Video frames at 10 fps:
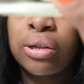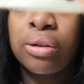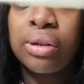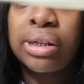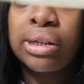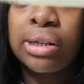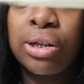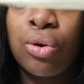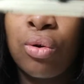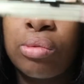So this is
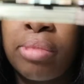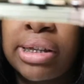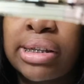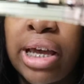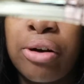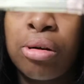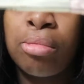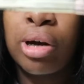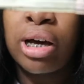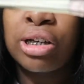the old mascara
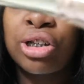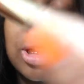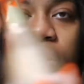brush.